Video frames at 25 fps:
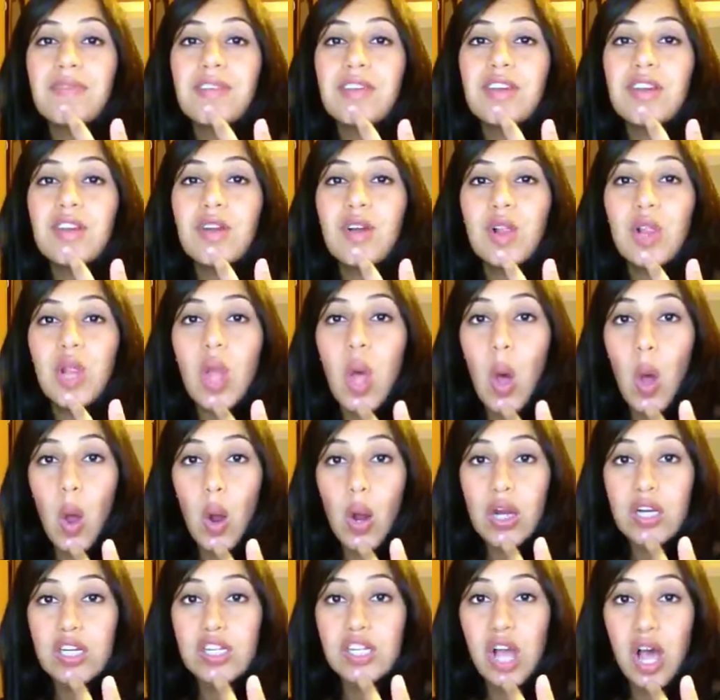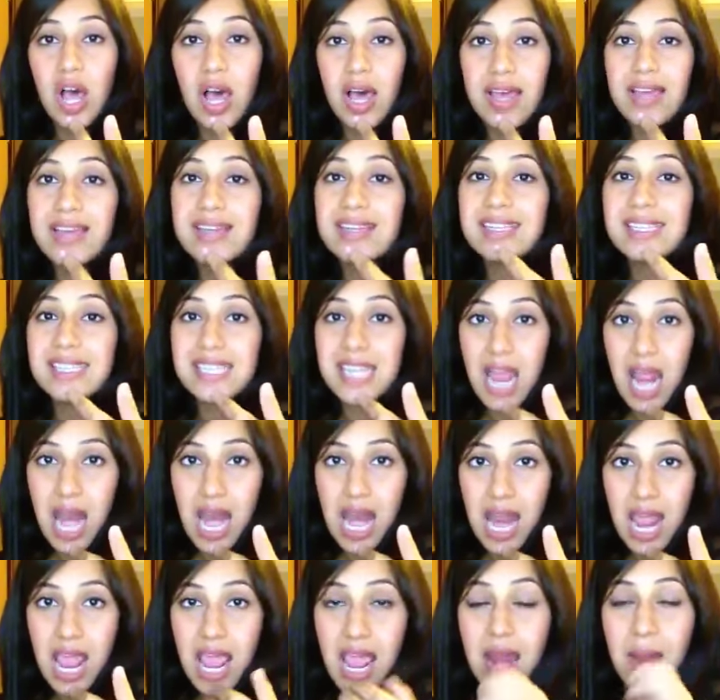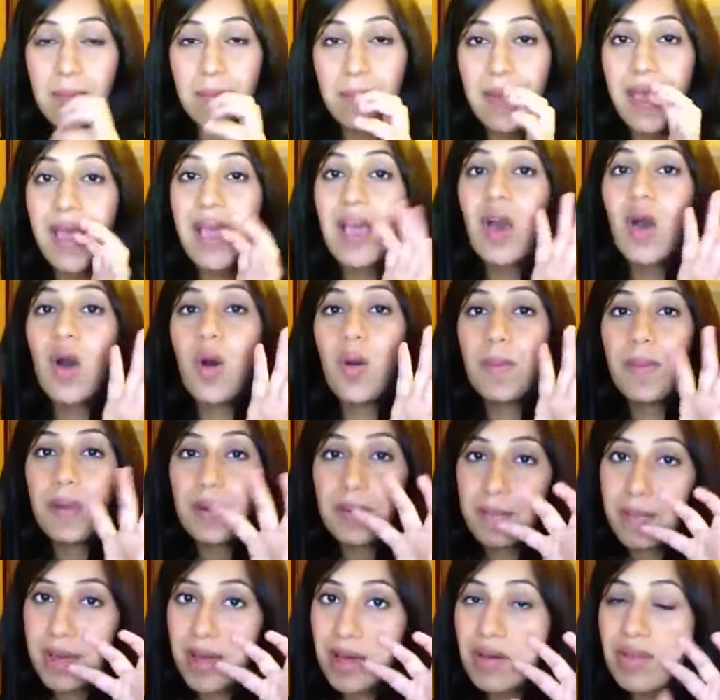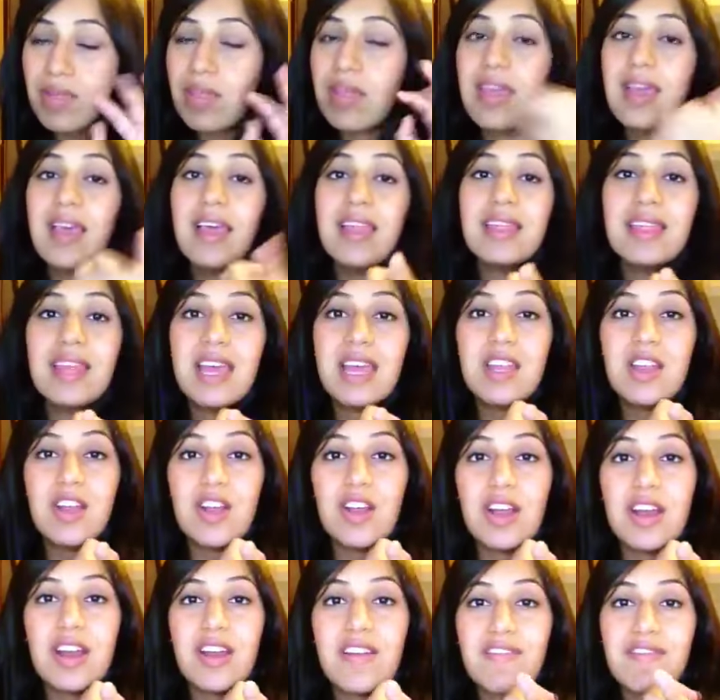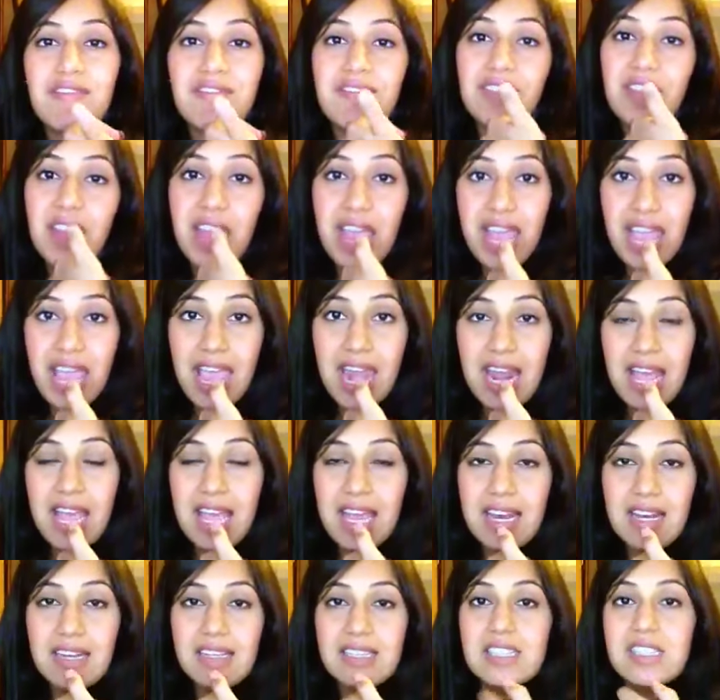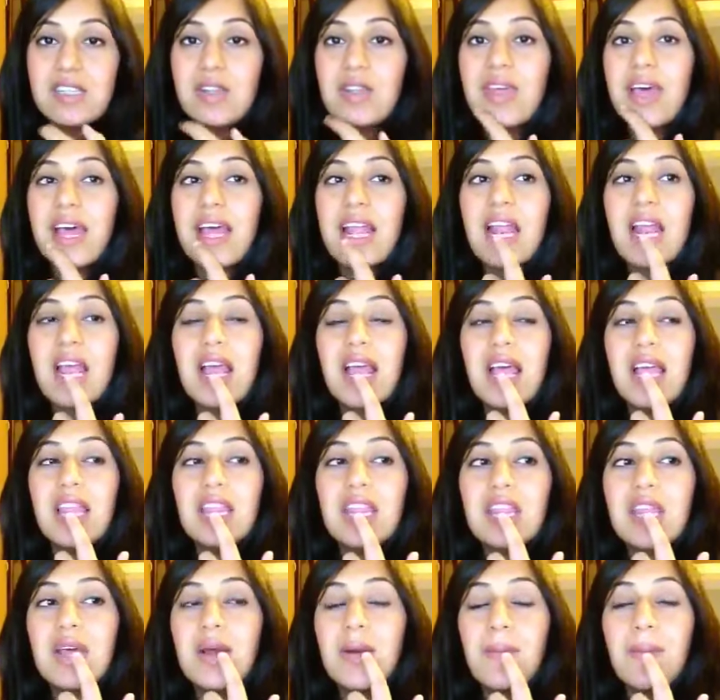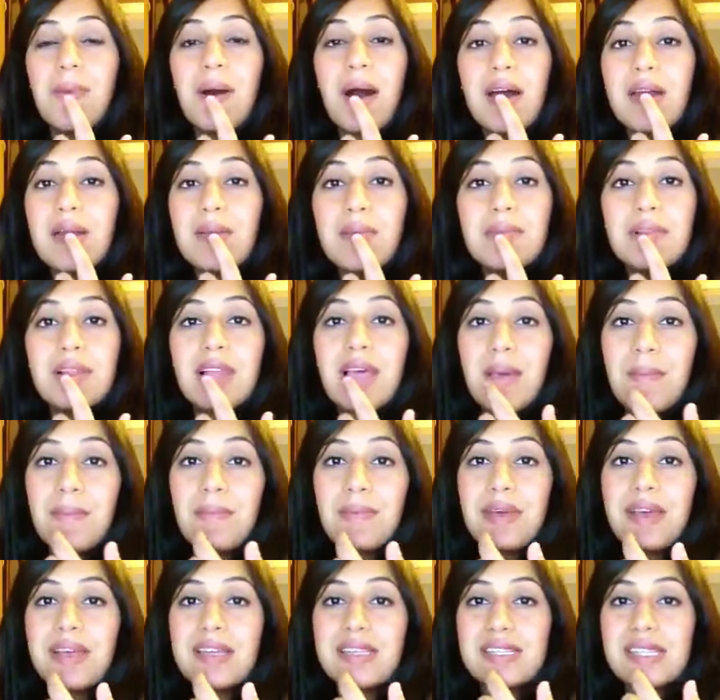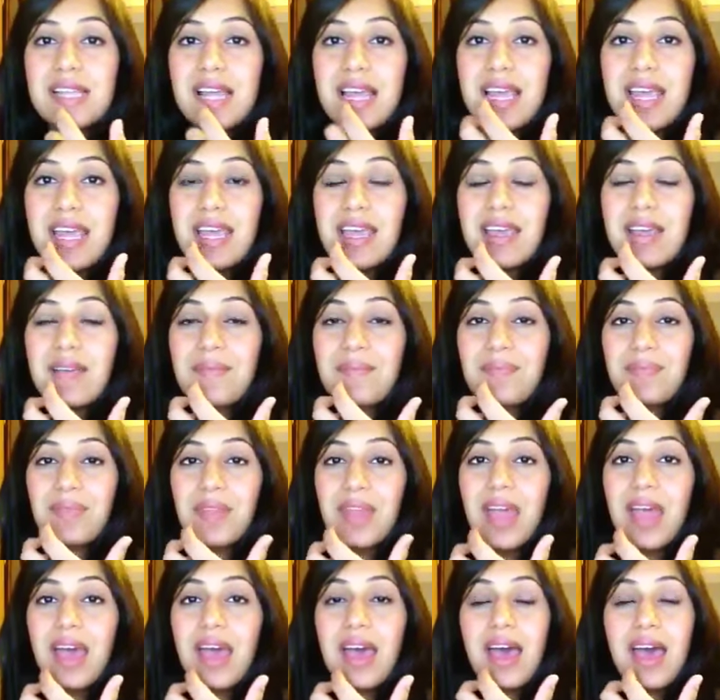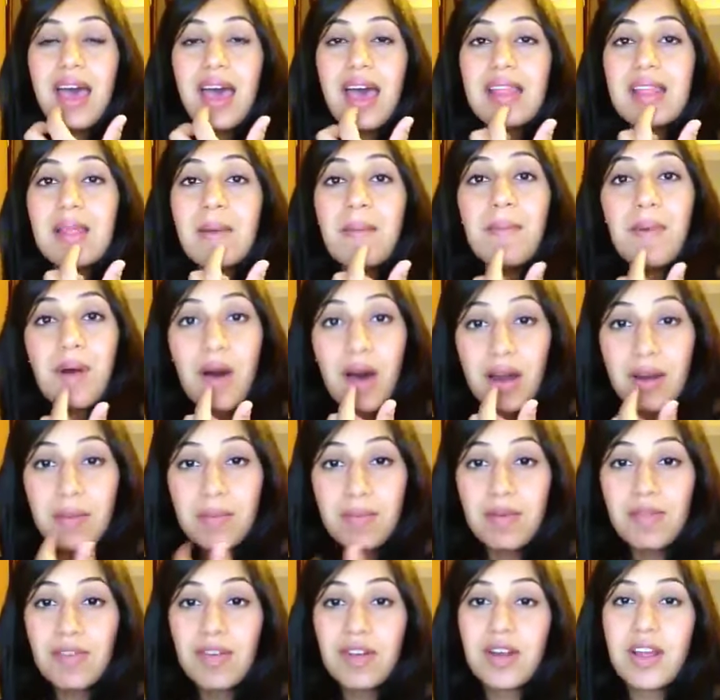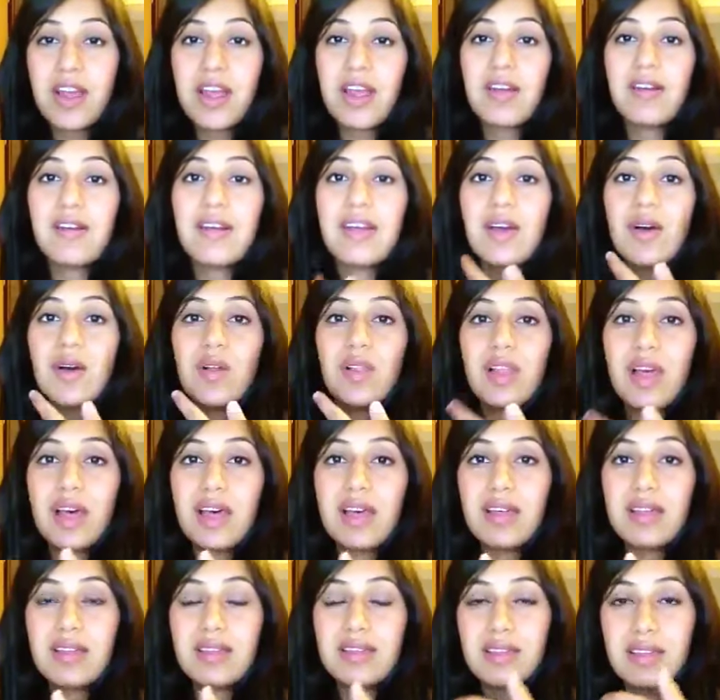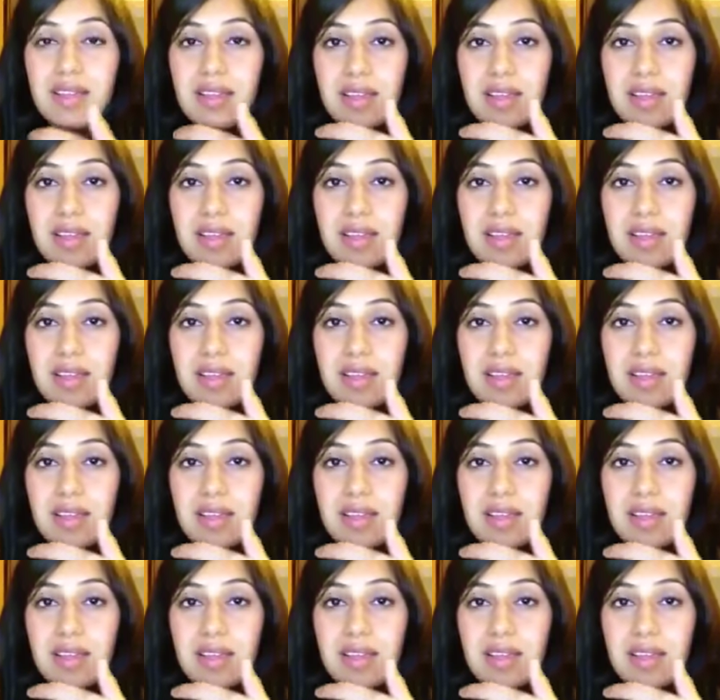lower jaw extended, big open mouth, then you're gonna flick it in so that their bottom lip is like at the bottom of your areola,